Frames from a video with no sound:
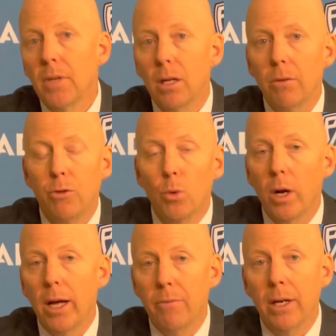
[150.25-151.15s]
And if you want
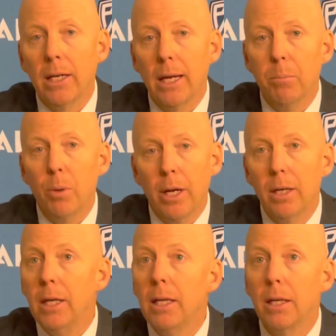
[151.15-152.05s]
to have that game plan,
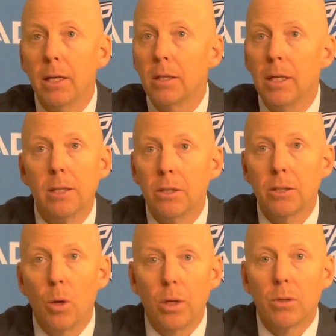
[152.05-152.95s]
he's just
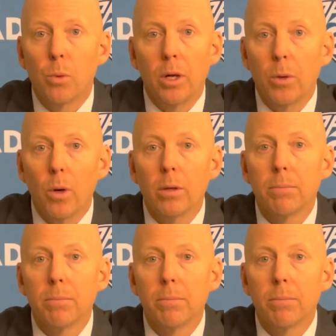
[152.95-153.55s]
going to get 21.